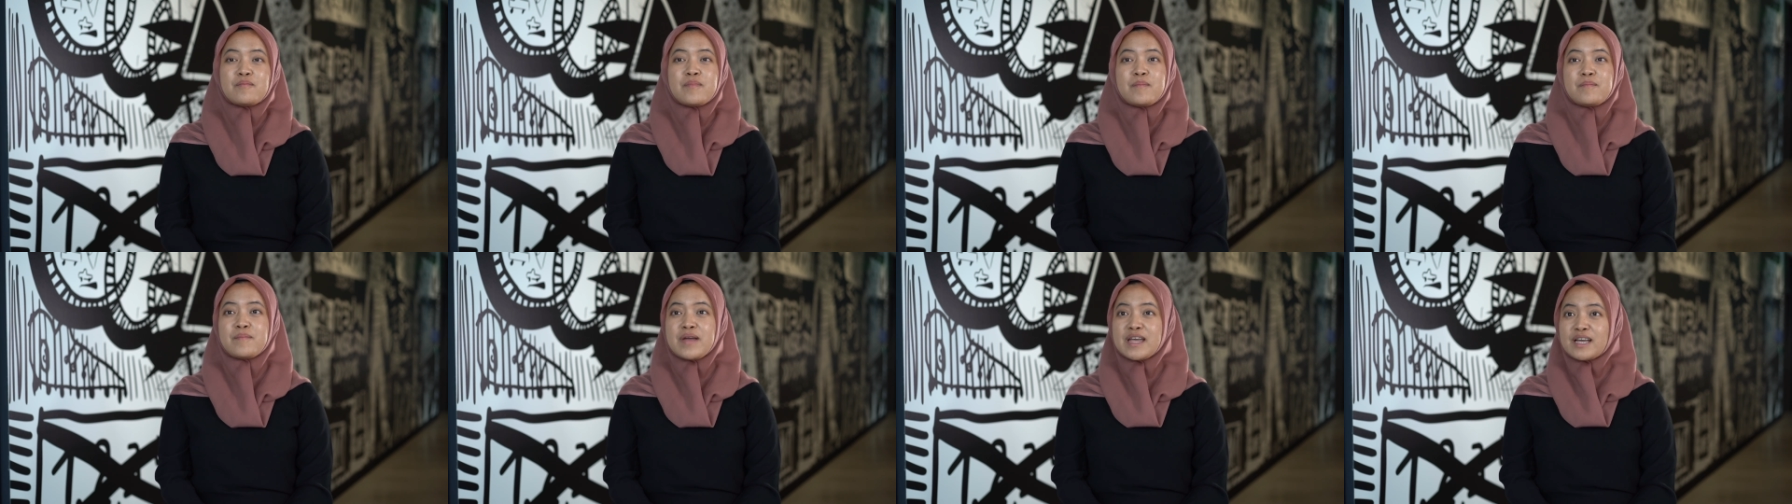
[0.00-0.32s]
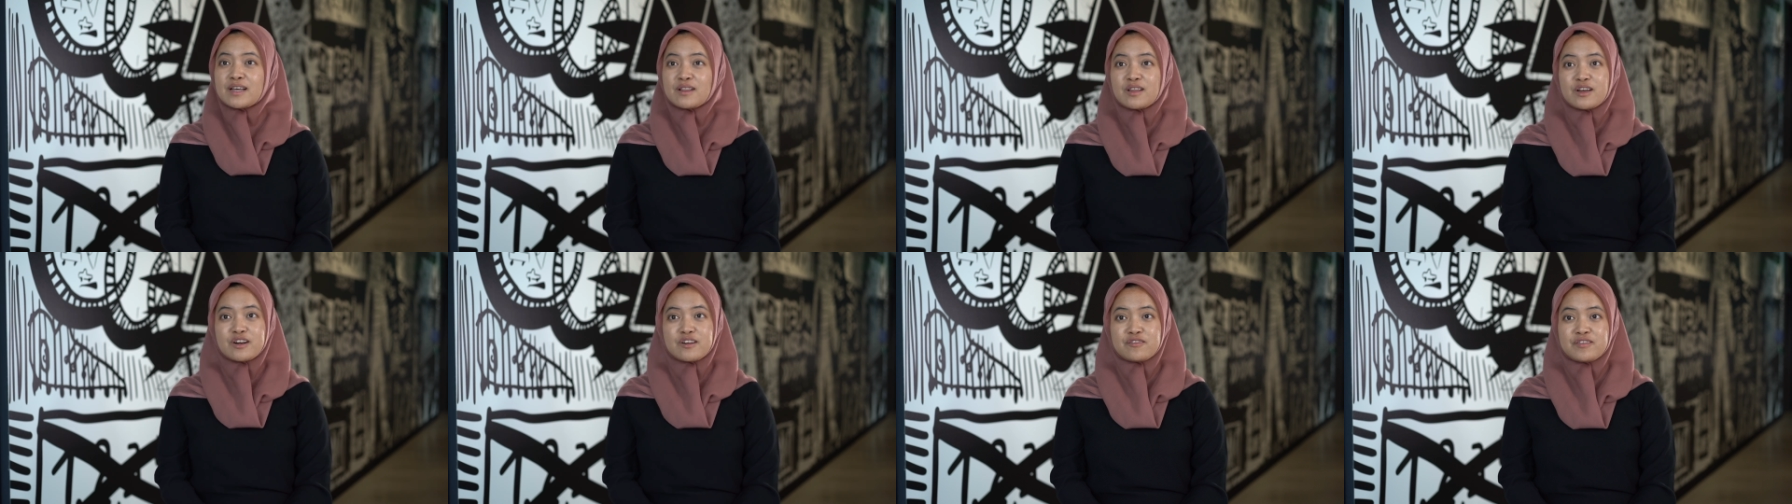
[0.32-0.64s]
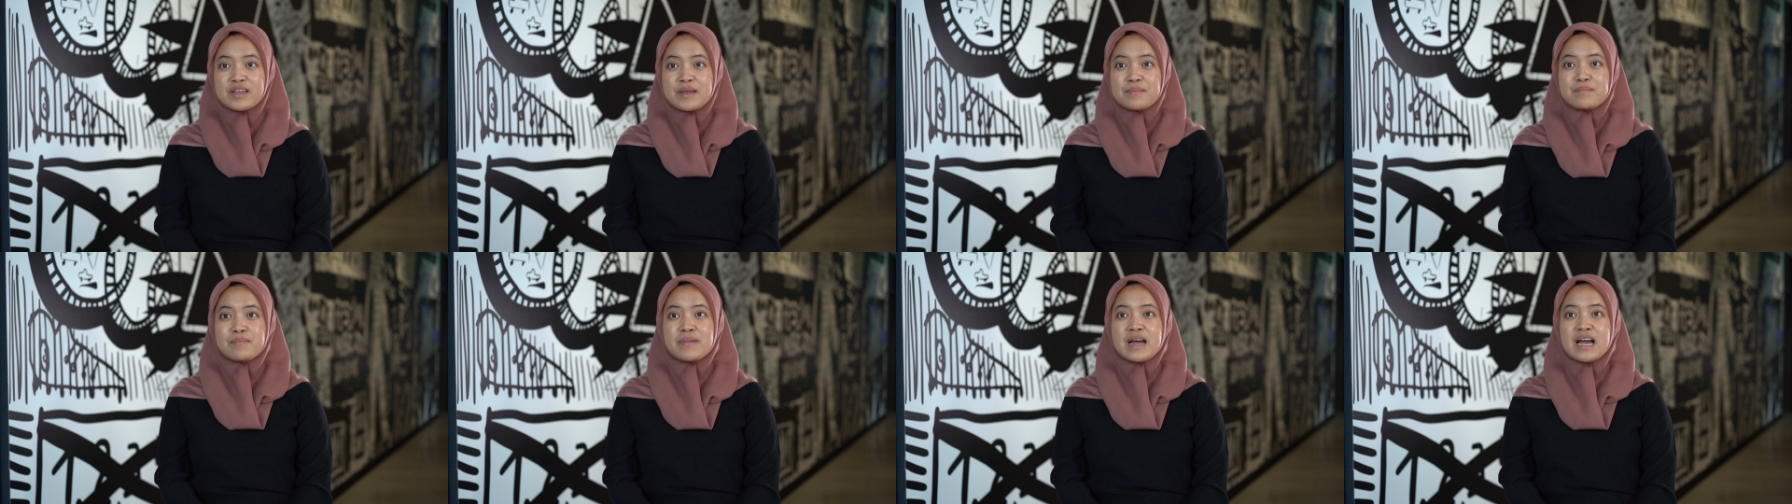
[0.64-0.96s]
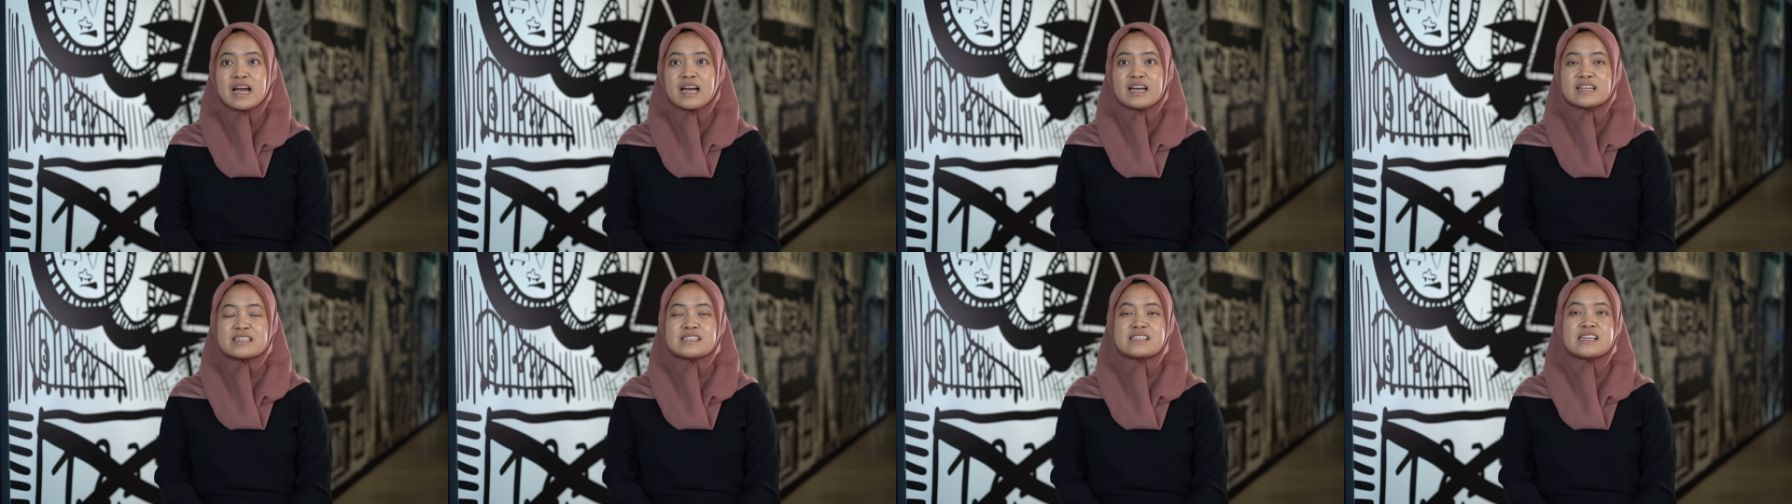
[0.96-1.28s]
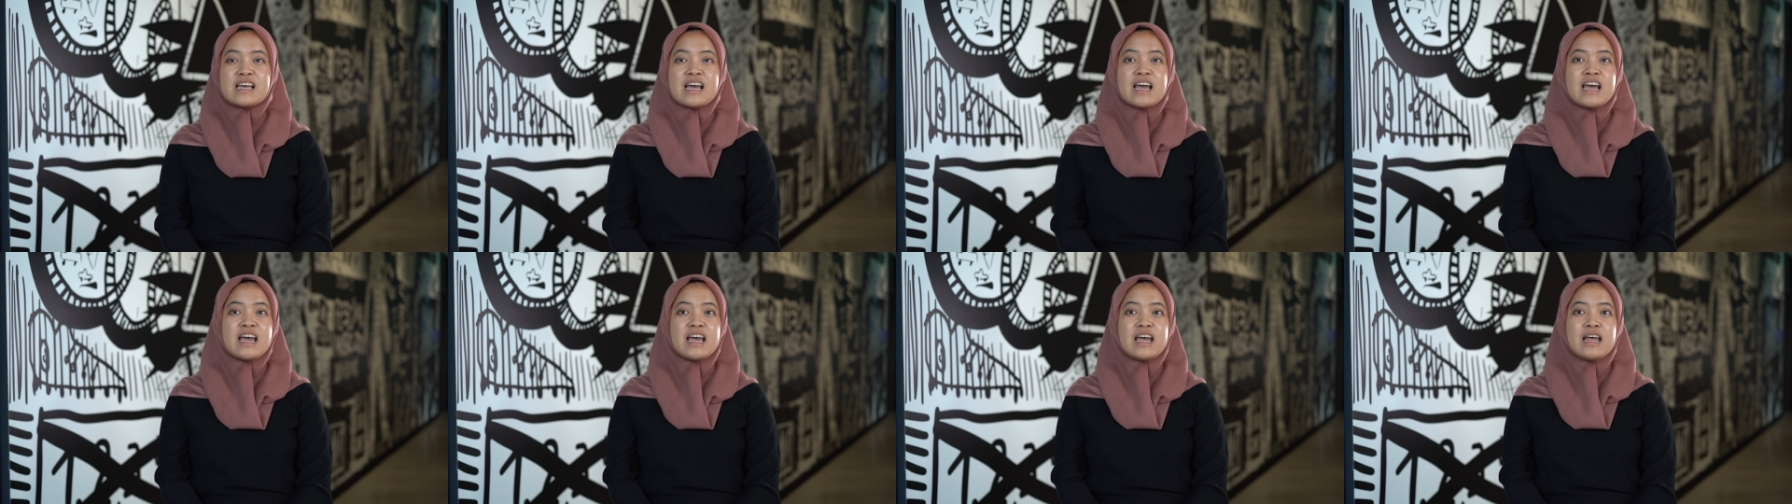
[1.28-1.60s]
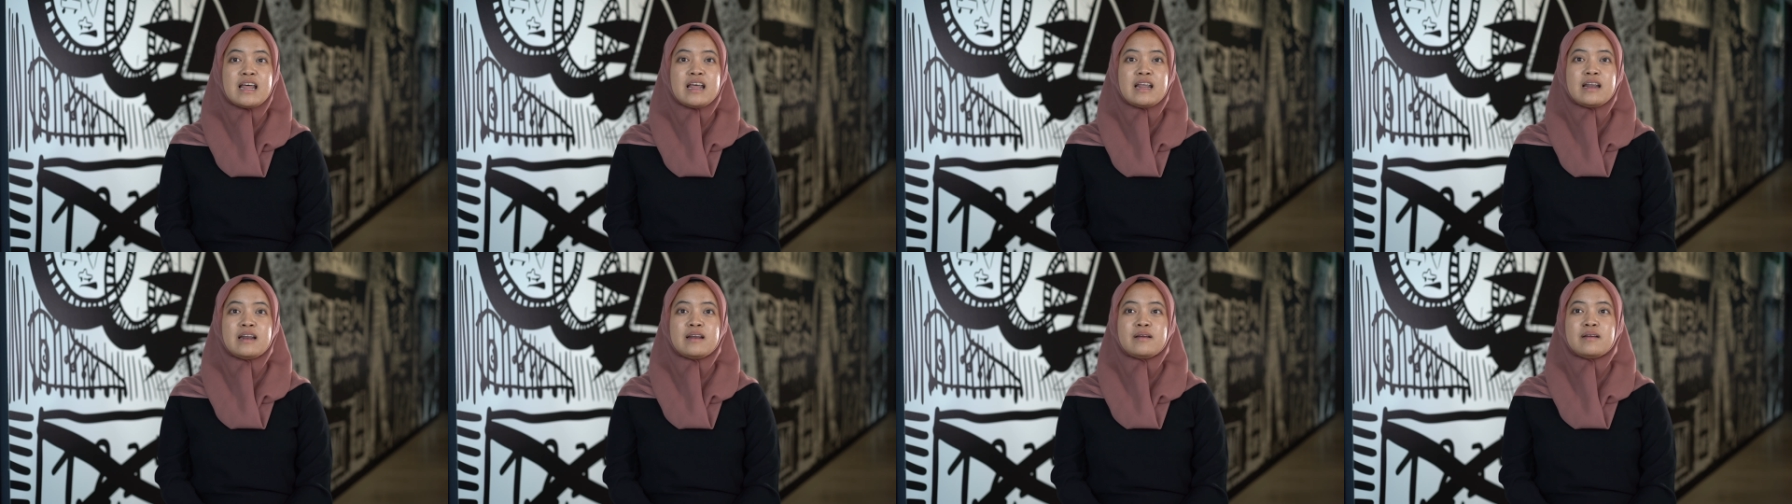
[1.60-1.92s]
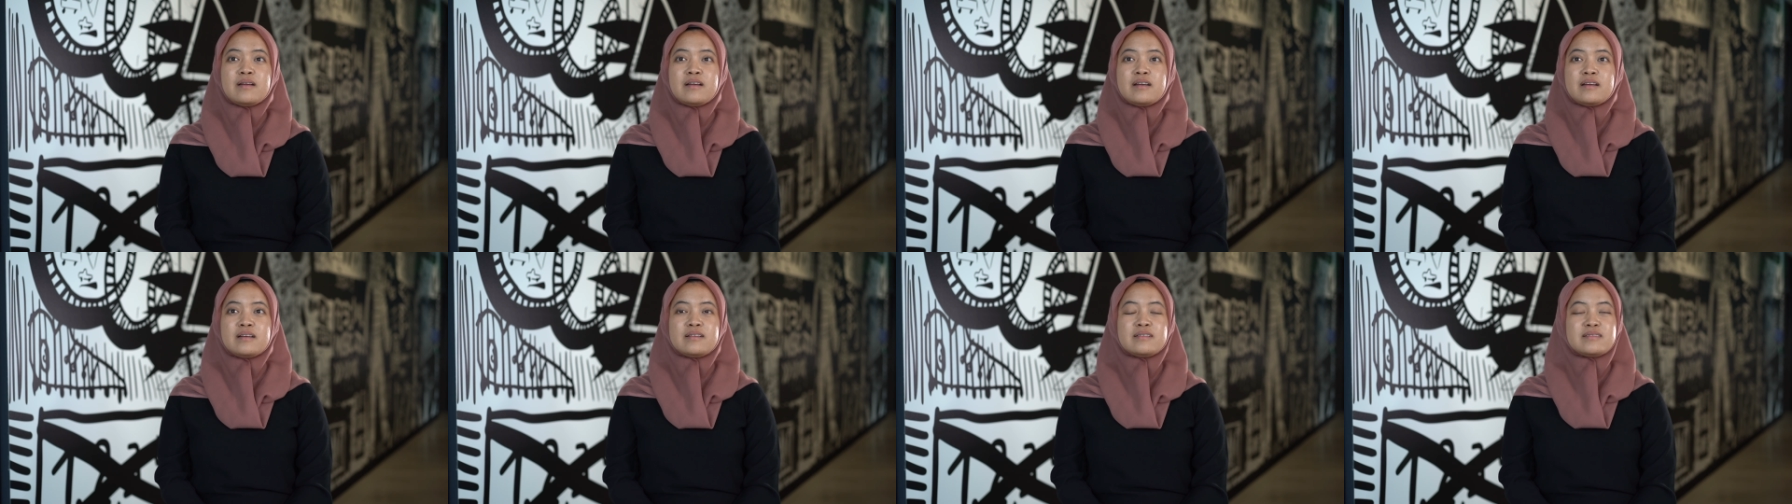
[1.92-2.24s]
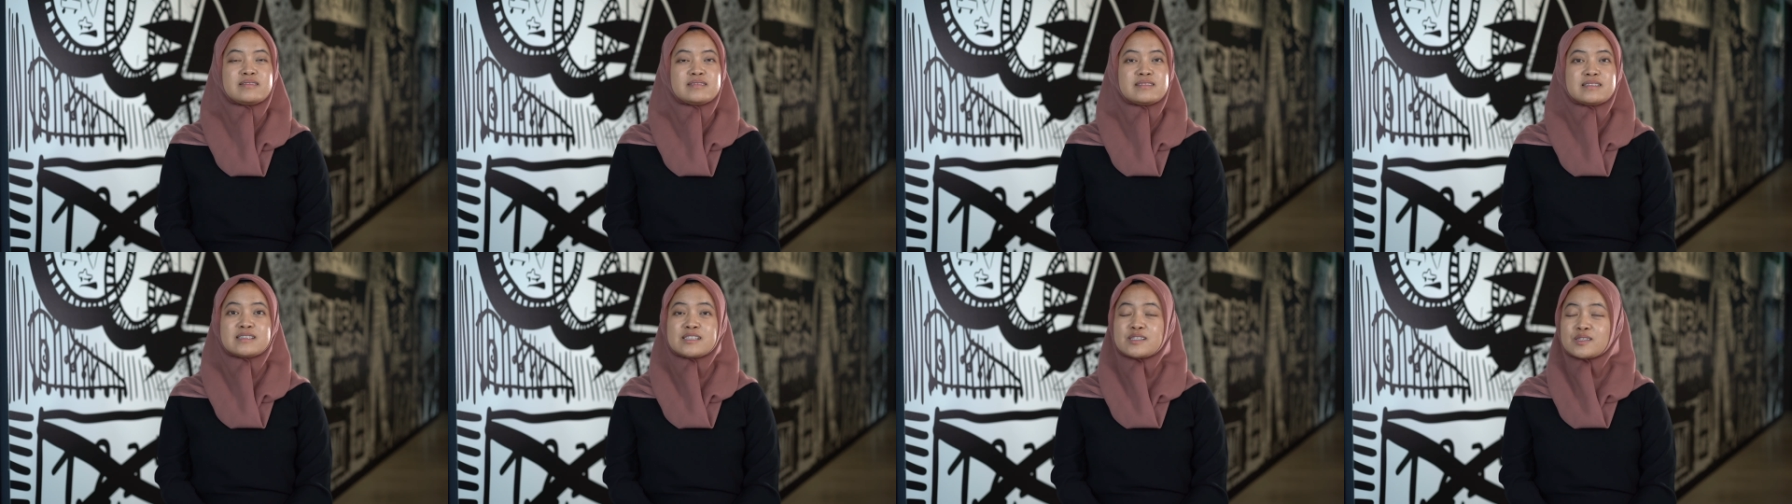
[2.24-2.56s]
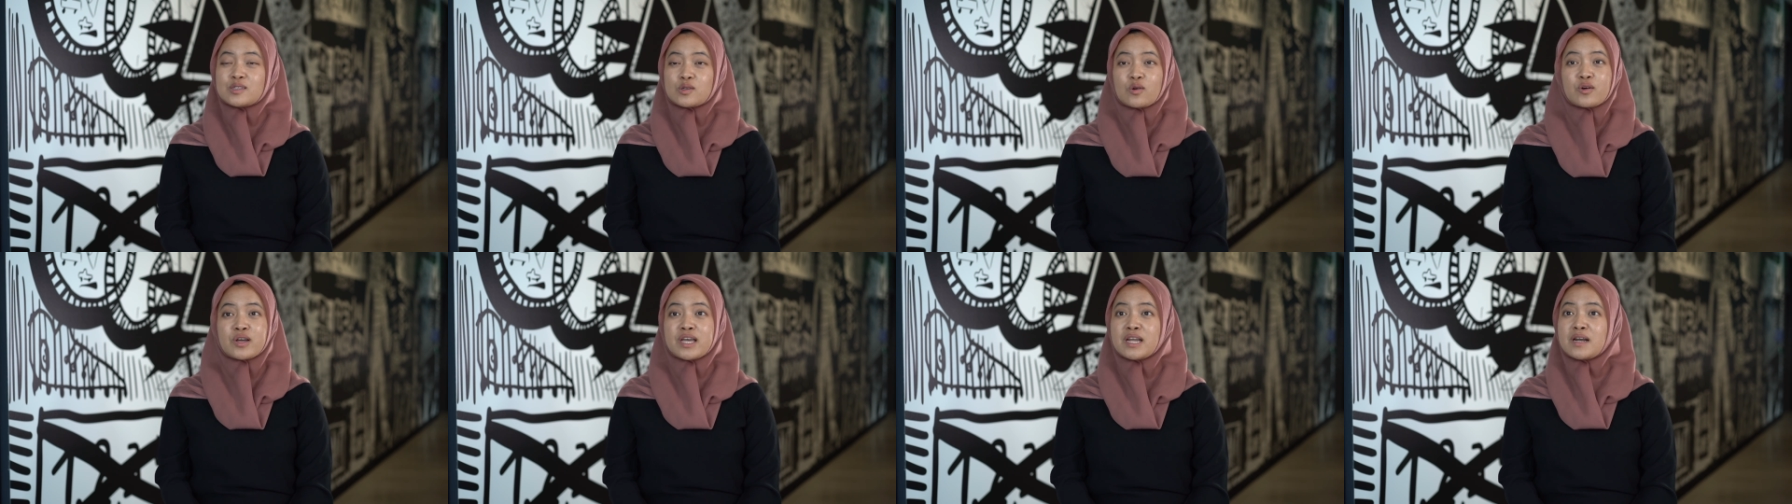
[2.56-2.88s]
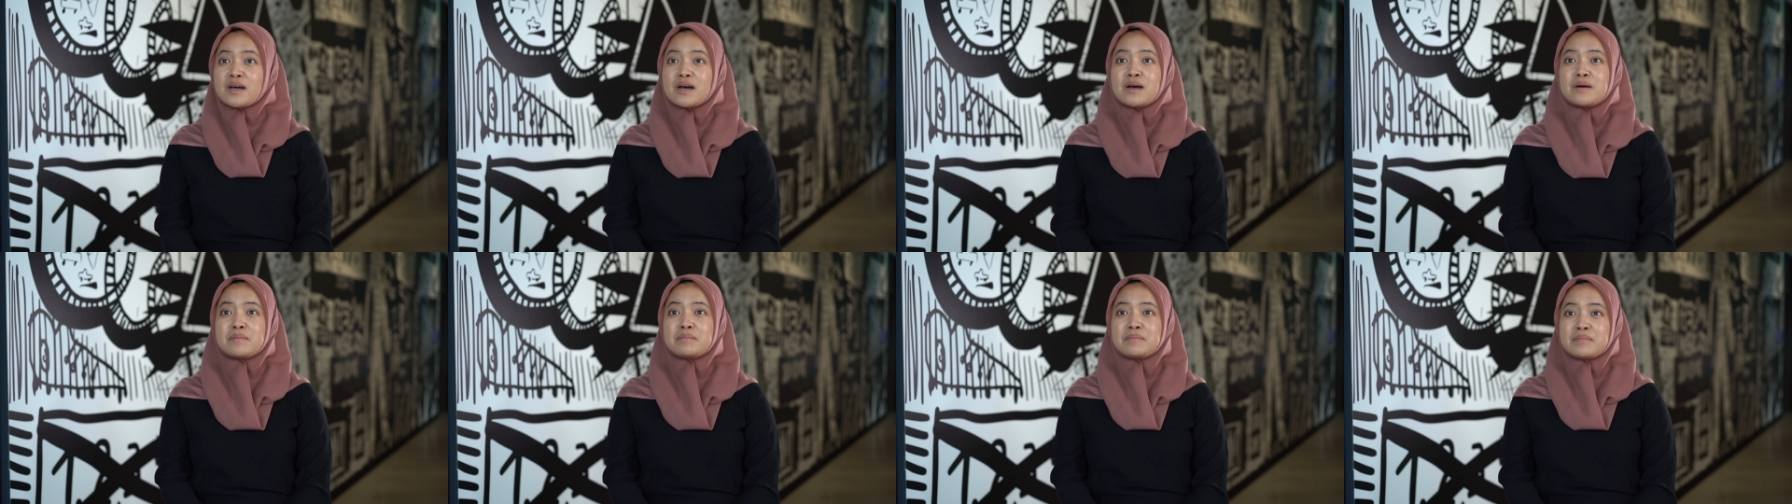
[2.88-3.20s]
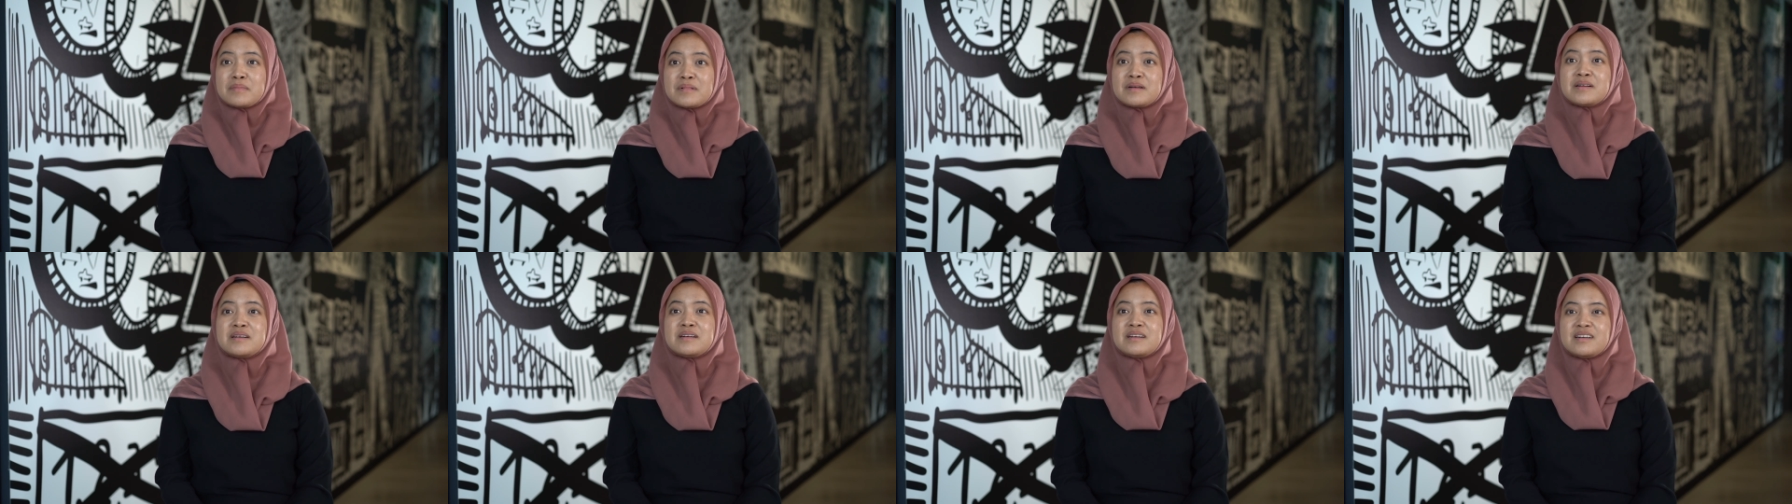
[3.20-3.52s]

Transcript: make a lot of impact and soak it up.